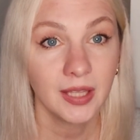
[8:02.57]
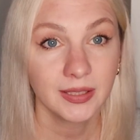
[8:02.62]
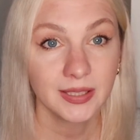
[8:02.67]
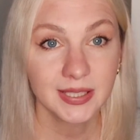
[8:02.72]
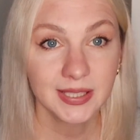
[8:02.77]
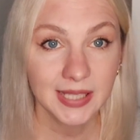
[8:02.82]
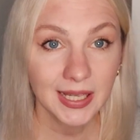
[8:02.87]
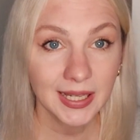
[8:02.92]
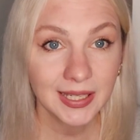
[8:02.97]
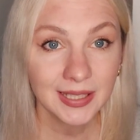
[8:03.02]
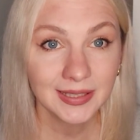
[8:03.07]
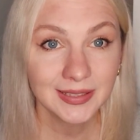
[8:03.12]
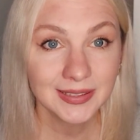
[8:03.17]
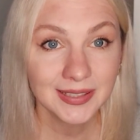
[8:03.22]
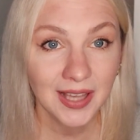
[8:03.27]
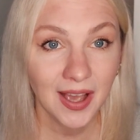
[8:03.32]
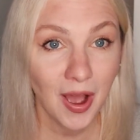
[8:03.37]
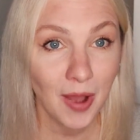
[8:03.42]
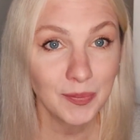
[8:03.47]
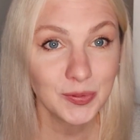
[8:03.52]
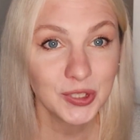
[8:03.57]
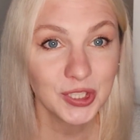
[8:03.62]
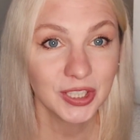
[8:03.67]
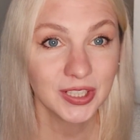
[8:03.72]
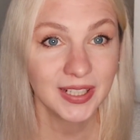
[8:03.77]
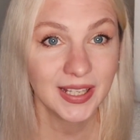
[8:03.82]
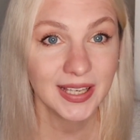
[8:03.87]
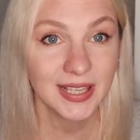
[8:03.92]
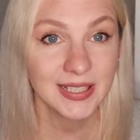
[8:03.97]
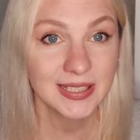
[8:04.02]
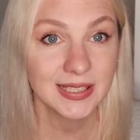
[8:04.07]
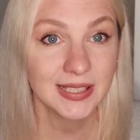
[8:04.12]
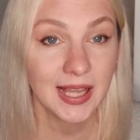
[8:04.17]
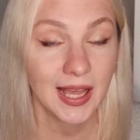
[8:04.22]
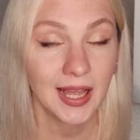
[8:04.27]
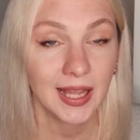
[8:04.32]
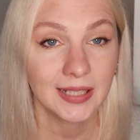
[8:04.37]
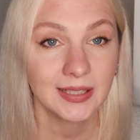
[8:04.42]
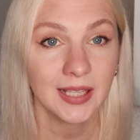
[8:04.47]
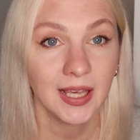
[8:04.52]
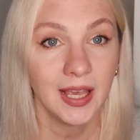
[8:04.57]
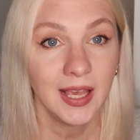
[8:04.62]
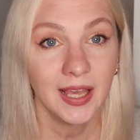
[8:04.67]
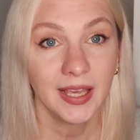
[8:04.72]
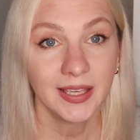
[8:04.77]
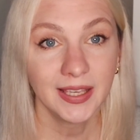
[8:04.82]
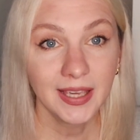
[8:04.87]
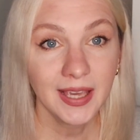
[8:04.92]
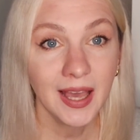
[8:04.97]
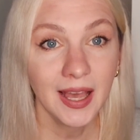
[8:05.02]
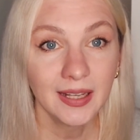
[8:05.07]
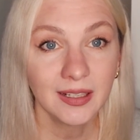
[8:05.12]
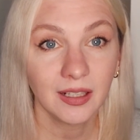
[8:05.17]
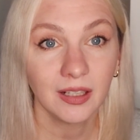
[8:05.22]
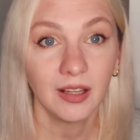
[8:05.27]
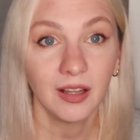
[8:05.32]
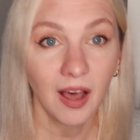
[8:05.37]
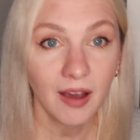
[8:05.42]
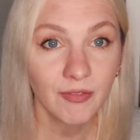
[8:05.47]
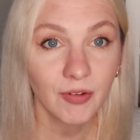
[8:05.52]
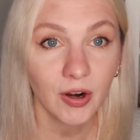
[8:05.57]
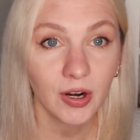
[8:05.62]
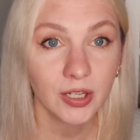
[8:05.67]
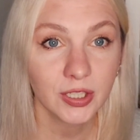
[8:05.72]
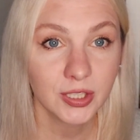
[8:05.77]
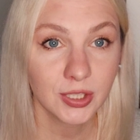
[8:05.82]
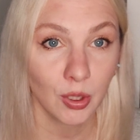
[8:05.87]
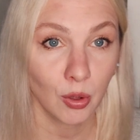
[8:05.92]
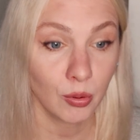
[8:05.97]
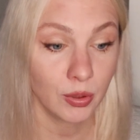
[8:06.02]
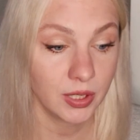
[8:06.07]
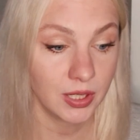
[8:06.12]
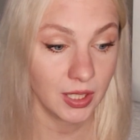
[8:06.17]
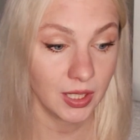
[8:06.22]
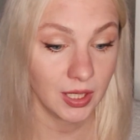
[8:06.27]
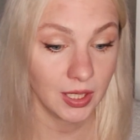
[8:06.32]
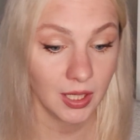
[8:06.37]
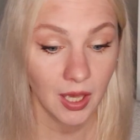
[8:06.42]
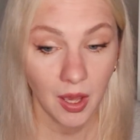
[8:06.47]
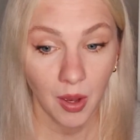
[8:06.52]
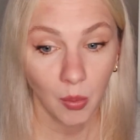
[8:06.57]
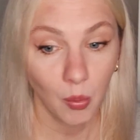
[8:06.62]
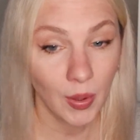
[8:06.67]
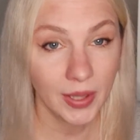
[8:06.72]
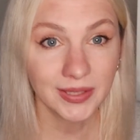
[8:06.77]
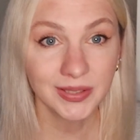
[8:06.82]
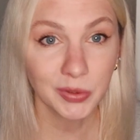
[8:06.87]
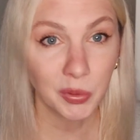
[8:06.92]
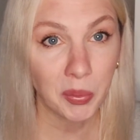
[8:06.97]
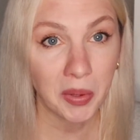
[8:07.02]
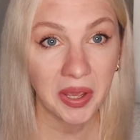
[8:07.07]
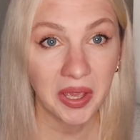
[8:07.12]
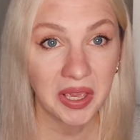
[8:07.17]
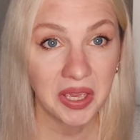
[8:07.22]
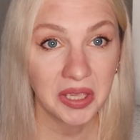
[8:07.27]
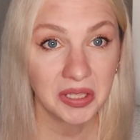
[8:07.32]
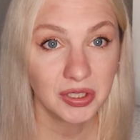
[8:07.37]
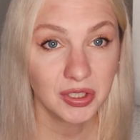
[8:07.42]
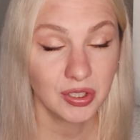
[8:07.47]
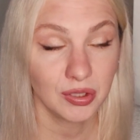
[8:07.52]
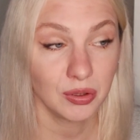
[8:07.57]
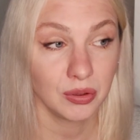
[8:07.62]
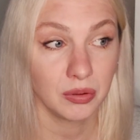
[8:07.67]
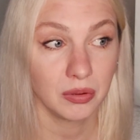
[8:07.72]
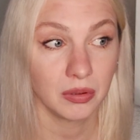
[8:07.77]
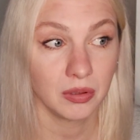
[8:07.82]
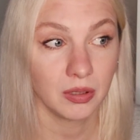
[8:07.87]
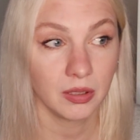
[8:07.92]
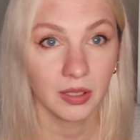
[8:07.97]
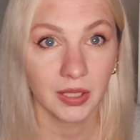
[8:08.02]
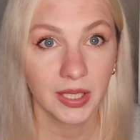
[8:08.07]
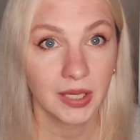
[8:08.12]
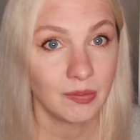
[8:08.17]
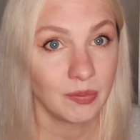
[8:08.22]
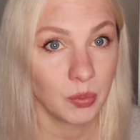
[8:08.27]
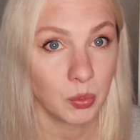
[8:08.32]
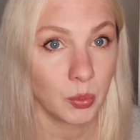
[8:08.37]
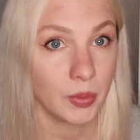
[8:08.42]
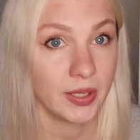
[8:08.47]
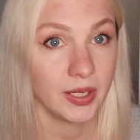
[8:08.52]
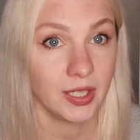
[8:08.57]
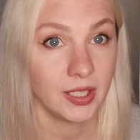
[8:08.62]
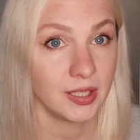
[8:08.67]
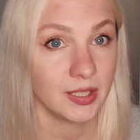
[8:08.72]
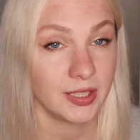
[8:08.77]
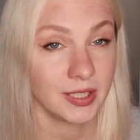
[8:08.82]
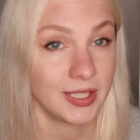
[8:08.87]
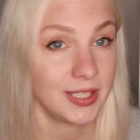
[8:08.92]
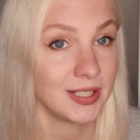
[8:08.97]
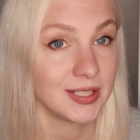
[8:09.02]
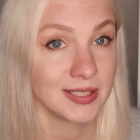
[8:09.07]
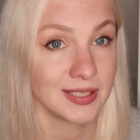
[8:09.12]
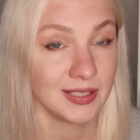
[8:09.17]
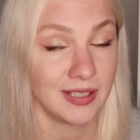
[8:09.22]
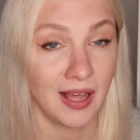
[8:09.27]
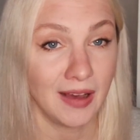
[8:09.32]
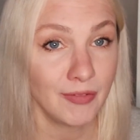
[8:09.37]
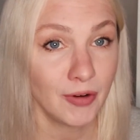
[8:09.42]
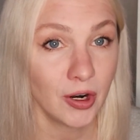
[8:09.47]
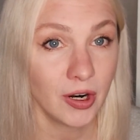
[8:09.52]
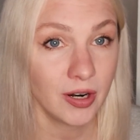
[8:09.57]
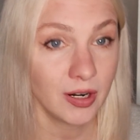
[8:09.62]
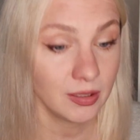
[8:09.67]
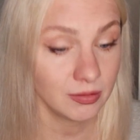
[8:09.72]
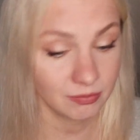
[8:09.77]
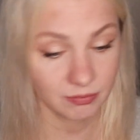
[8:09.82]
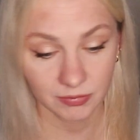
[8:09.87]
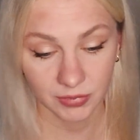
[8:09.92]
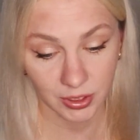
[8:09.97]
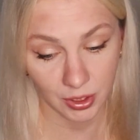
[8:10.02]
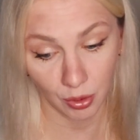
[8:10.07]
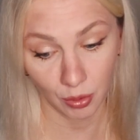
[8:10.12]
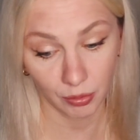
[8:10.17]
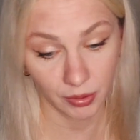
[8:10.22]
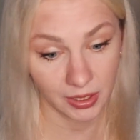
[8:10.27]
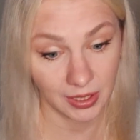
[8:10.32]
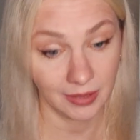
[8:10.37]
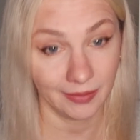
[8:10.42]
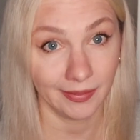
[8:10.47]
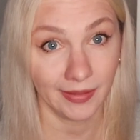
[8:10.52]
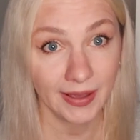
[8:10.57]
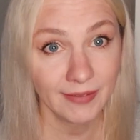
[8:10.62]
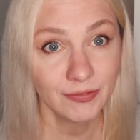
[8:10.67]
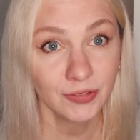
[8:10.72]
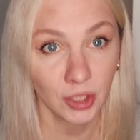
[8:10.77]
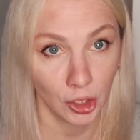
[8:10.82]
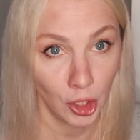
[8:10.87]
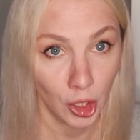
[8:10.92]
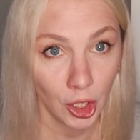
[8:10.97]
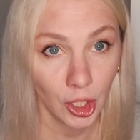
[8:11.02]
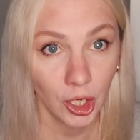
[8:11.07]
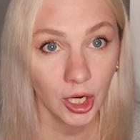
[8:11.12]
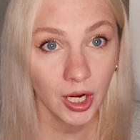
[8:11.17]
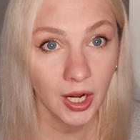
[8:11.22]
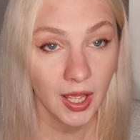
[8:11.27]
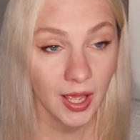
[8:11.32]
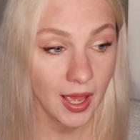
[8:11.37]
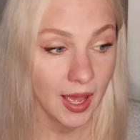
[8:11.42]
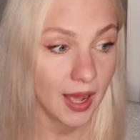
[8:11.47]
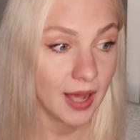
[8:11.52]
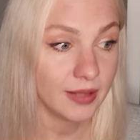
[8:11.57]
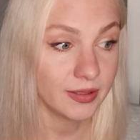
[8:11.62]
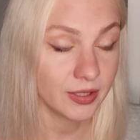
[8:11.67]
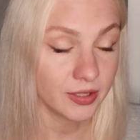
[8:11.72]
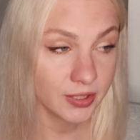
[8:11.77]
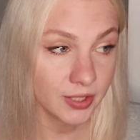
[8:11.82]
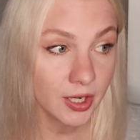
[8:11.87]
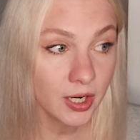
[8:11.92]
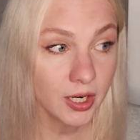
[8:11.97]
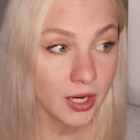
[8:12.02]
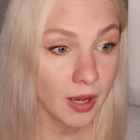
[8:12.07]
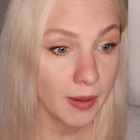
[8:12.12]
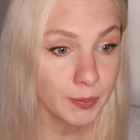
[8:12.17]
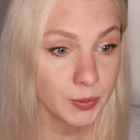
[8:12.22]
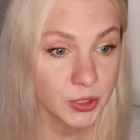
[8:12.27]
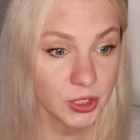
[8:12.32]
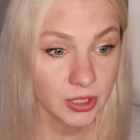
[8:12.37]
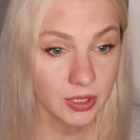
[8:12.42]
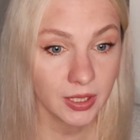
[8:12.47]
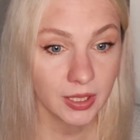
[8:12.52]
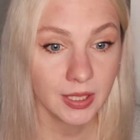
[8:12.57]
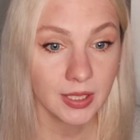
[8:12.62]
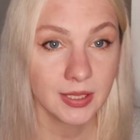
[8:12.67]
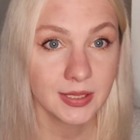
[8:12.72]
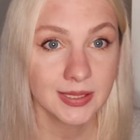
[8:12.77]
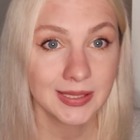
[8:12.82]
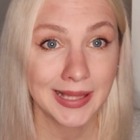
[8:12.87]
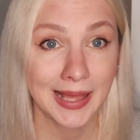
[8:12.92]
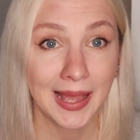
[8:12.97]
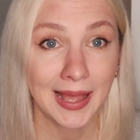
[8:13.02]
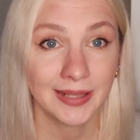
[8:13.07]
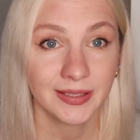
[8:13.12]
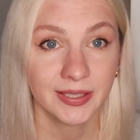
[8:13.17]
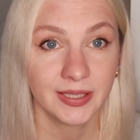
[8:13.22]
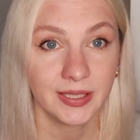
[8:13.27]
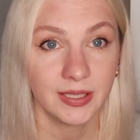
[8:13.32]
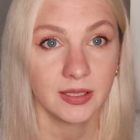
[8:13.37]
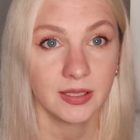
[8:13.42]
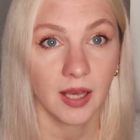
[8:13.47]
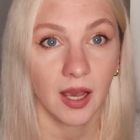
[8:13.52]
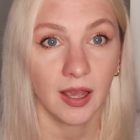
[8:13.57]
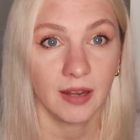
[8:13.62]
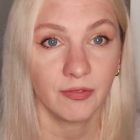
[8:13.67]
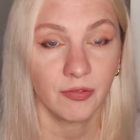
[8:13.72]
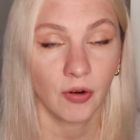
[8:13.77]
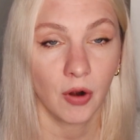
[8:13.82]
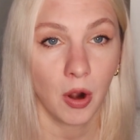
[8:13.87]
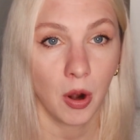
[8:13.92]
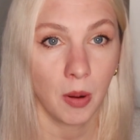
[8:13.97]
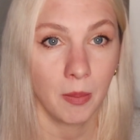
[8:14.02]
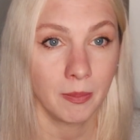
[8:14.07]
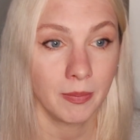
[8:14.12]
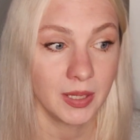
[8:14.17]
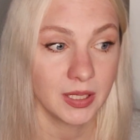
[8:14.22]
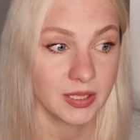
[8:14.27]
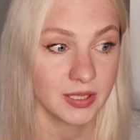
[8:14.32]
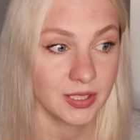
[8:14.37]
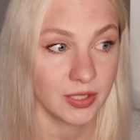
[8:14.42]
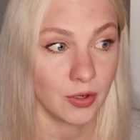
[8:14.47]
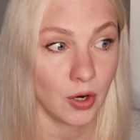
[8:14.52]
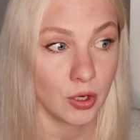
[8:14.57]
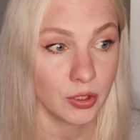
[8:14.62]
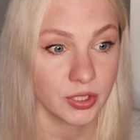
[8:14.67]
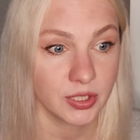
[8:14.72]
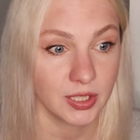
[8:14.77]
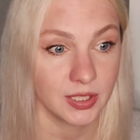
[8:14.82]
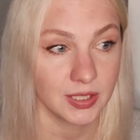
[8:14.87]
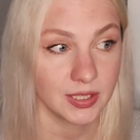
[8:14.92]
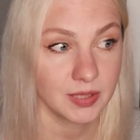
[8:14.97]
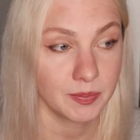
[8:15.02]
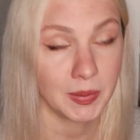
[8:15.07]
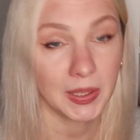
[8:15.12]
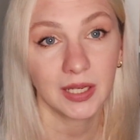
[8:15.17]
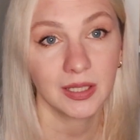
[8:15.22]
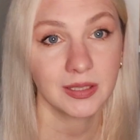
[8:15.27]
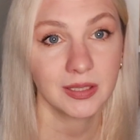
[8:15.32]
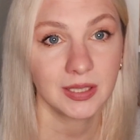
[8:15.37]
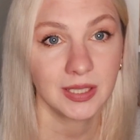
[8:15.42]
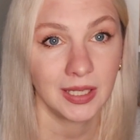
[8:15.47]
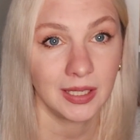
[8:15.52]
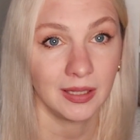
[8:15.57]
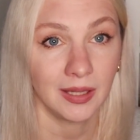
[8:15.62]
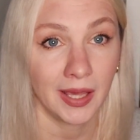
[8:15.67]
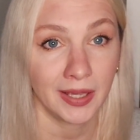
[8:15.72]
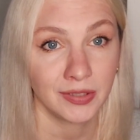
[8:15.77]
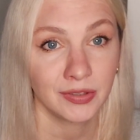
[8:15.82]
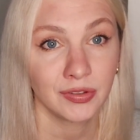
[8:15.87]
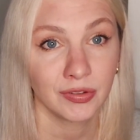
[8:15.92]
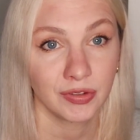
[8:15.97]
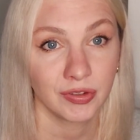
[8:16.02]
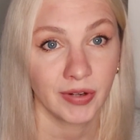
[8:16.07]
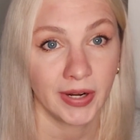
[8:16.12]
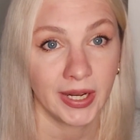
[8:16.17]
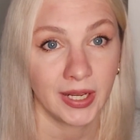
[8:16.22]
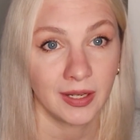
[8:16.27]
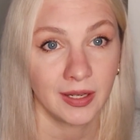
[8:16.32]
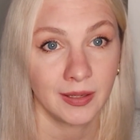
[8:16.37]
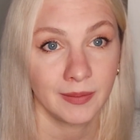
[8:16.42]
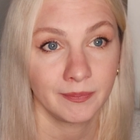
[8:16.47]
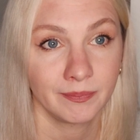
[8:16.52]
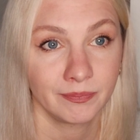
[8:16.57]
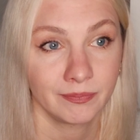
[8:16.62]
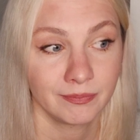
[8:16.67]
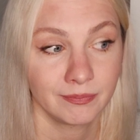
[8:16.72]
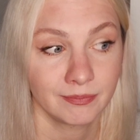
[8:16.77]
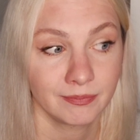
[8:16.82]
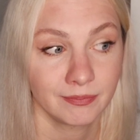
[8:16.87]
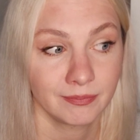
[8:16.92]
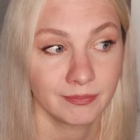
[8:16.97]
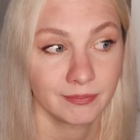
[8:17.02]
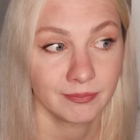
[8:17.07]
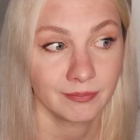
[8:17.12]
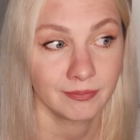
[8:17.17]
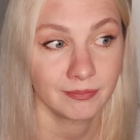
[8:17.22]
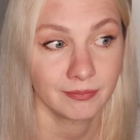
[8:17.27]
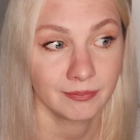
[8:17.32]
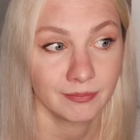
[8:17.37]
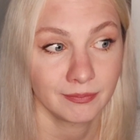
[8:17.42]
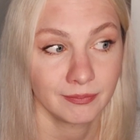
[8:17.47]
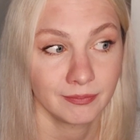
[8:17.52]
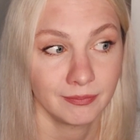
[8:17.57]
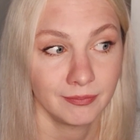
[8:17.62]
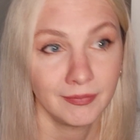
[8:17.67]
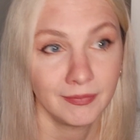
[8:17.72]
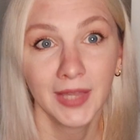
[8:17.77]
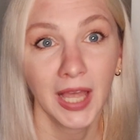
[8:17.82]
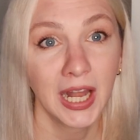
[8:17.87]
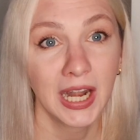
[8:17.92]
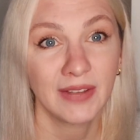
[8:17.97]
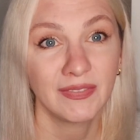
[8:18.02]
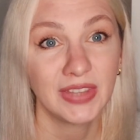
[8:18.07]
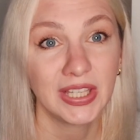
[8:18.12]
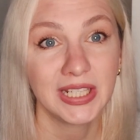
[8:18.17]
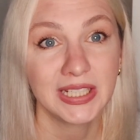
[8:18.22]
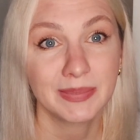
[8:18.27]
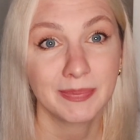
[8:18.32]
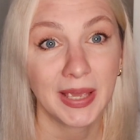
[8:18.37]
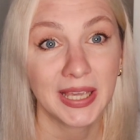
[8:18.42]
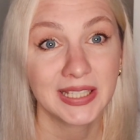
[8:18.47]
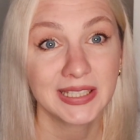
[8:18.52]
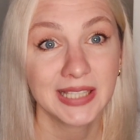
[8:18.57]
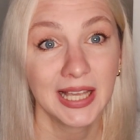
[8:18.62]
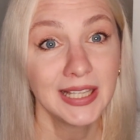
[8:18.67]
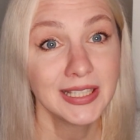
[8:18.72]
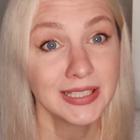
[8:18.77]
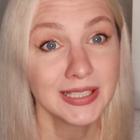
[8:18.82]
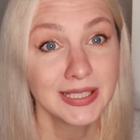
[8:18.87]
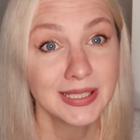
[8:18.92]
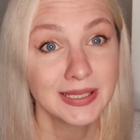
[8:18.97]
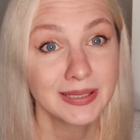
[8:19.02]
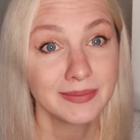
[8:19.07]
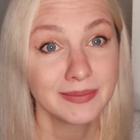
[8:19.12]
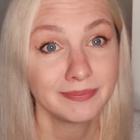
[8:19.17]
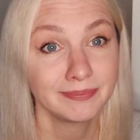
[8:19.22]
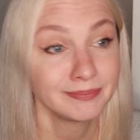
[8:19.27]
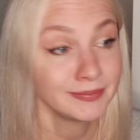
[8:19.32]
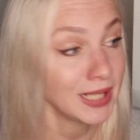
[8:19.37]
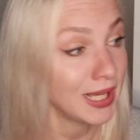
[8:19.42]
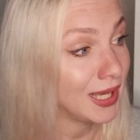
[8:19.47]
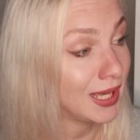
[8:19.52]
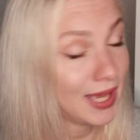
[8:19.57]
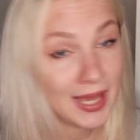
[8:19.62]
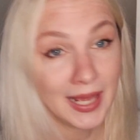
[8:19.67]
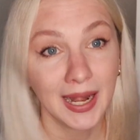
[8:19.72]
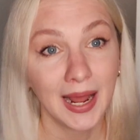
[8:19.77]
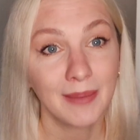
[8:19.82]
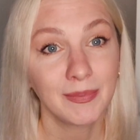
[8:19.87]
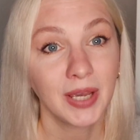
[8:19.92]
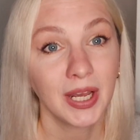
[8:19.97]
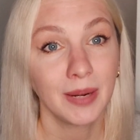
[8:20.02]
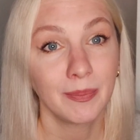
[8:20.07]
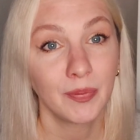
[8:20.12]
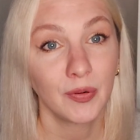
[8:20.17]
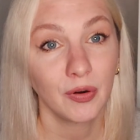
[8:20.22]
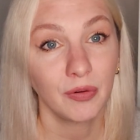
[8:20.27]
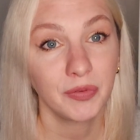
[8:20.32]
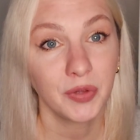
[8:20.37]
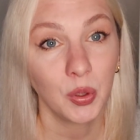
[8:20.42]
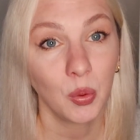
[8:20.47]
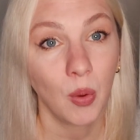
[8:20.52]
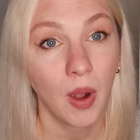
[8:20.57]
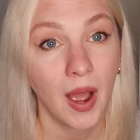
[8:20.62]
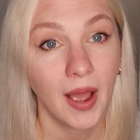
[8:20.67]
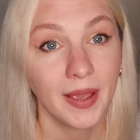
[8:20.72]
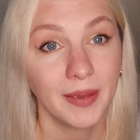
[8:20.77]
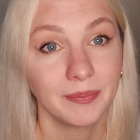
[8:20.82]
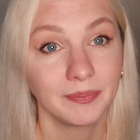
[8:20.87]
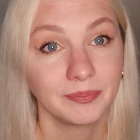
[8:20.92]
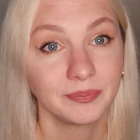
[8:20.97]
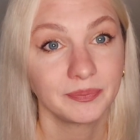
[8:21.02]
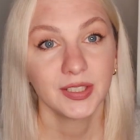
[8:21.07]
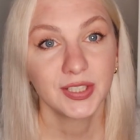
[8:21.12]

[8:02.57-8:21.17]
The second option is that he had a lover, so he went away to live with his lover, so he left her. And the third option is that he died from cirrhosis because he liked to drink. None of these make sense, and I'm gonna prove you why.